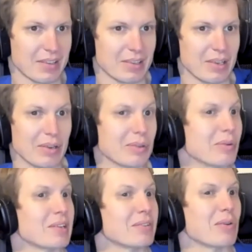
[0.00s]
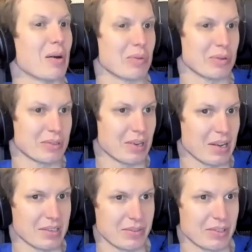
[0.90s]
know, 24 hours
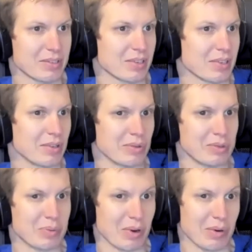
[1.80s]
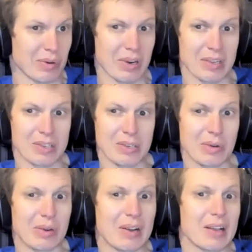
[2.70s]
as this news broke, right?
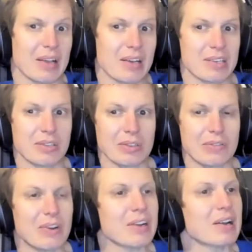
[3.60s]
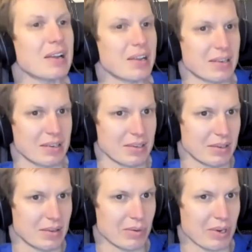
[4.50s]
So it is not very clear
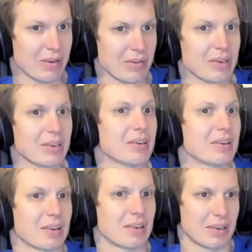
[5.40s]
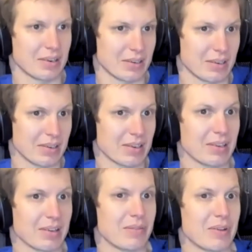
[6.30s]
wherever
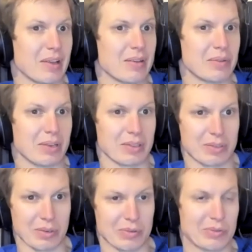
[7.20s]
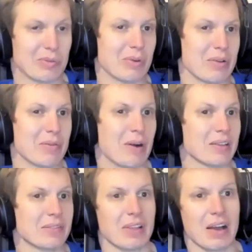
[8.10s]
they will sort of wave a
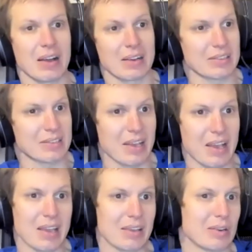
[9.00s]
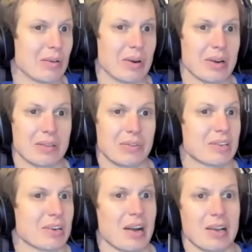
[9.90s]
white flag and say, hey, you know what, we
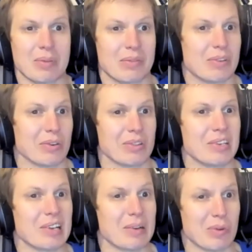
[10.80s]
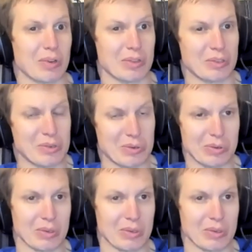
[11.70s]
tried, but we don't really want to